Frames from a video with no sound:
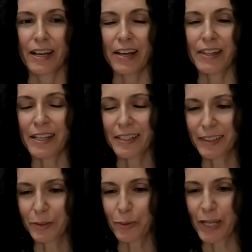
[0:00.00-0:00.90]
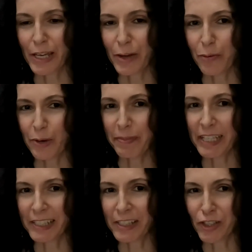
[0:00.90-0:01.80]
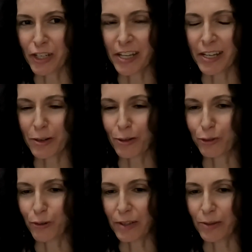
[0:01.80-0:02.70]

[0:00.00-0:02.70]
I think that we women in engineering could try